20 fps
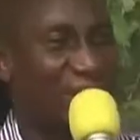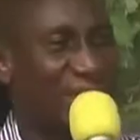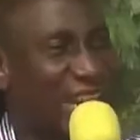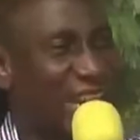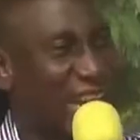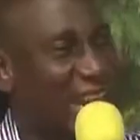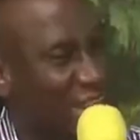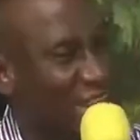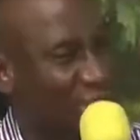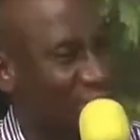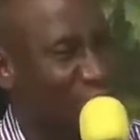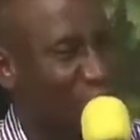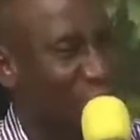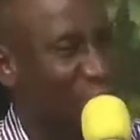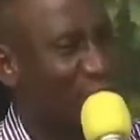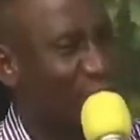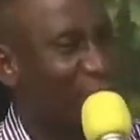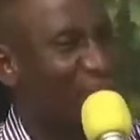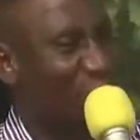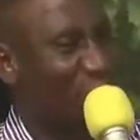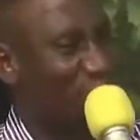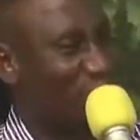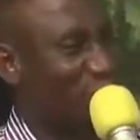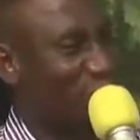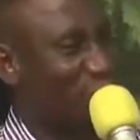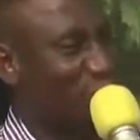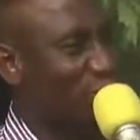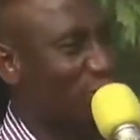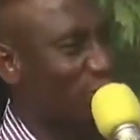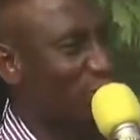naira as 2
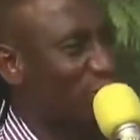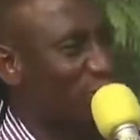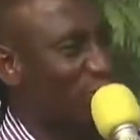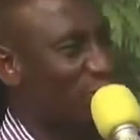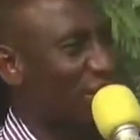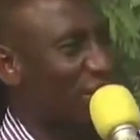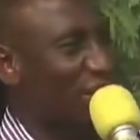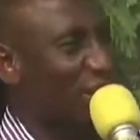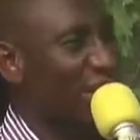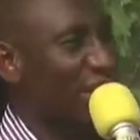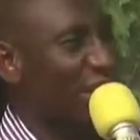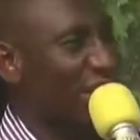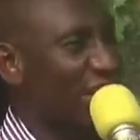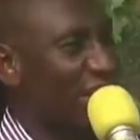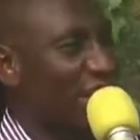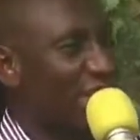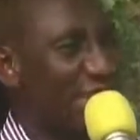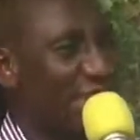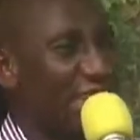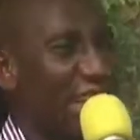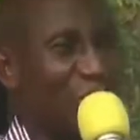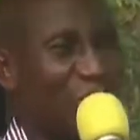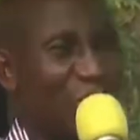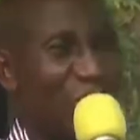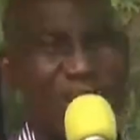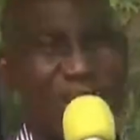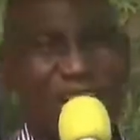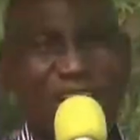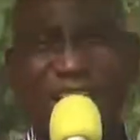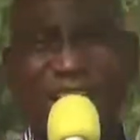cows. He says
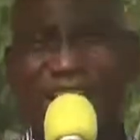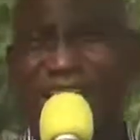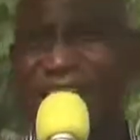so here.